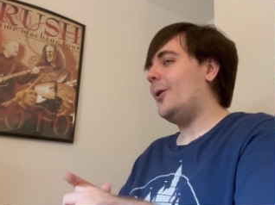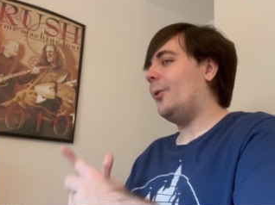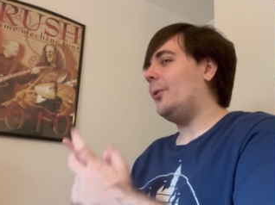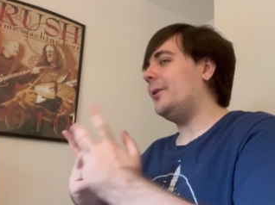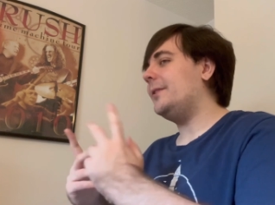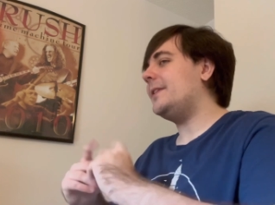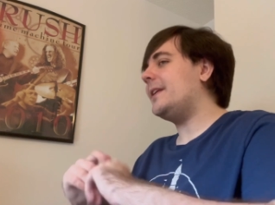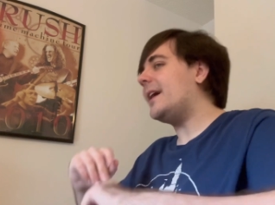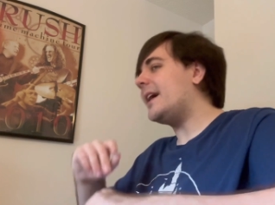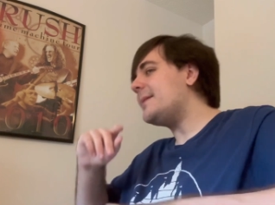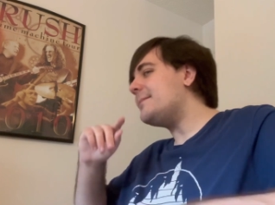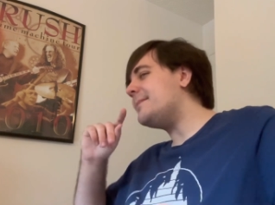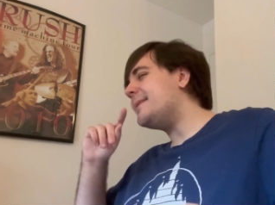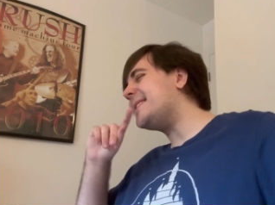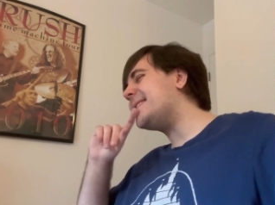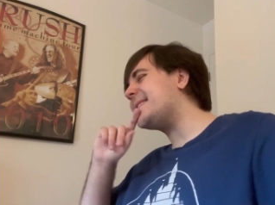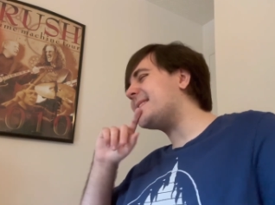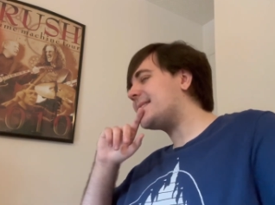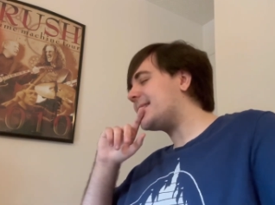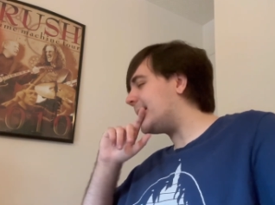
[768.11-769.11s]
Or did I
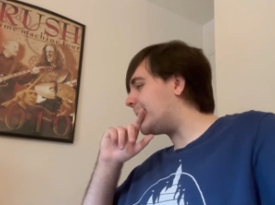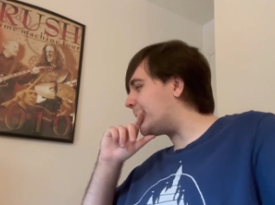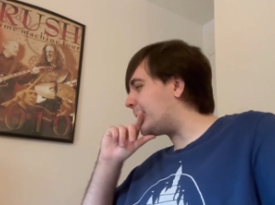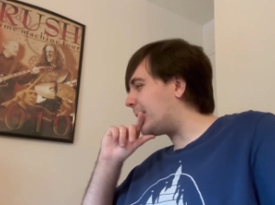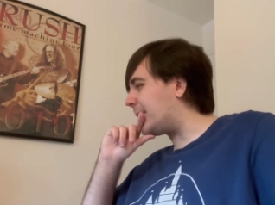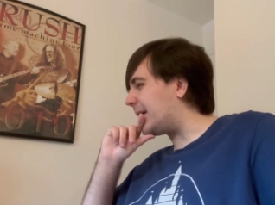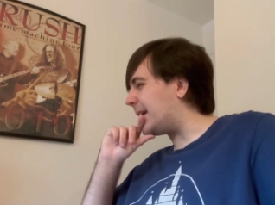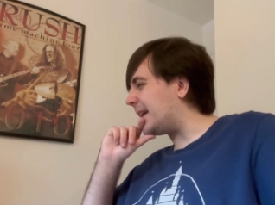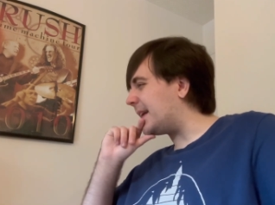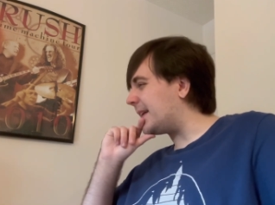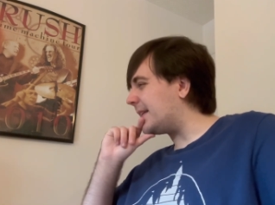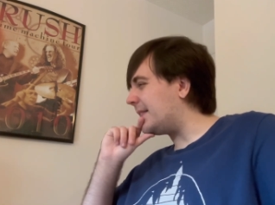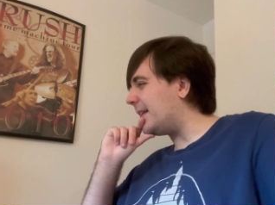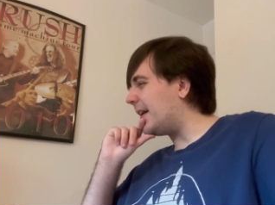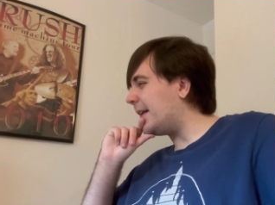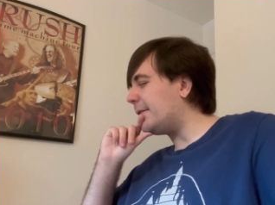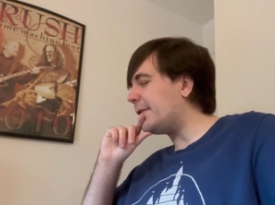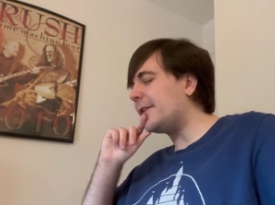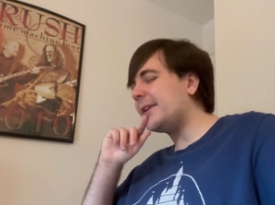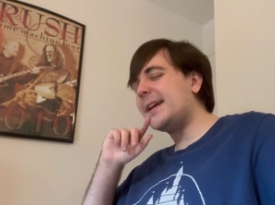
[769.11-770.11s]
miss something? Did
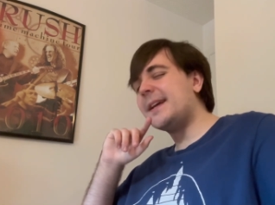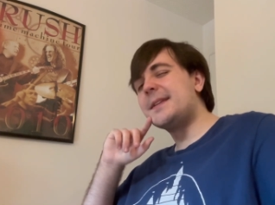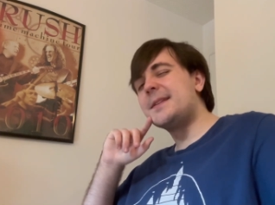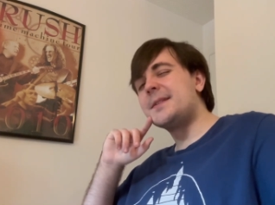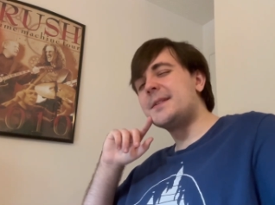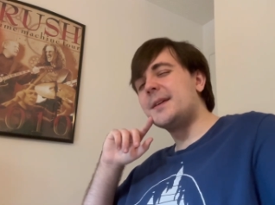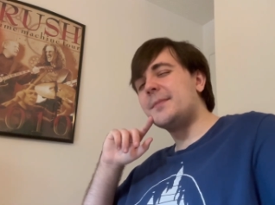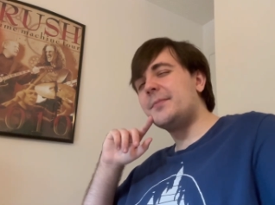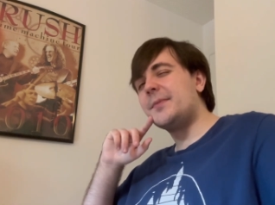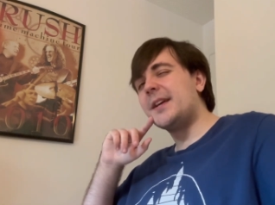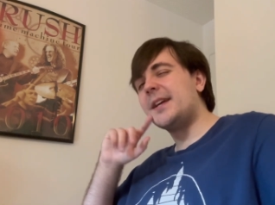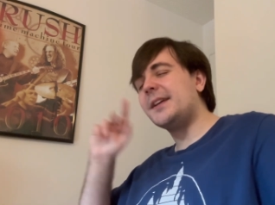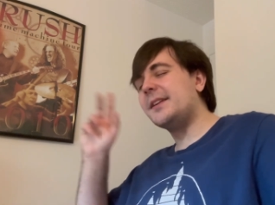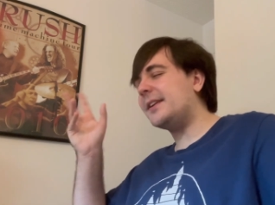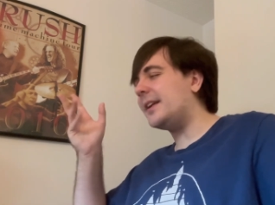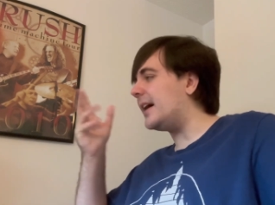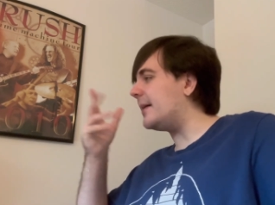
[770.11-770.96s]
I forget something?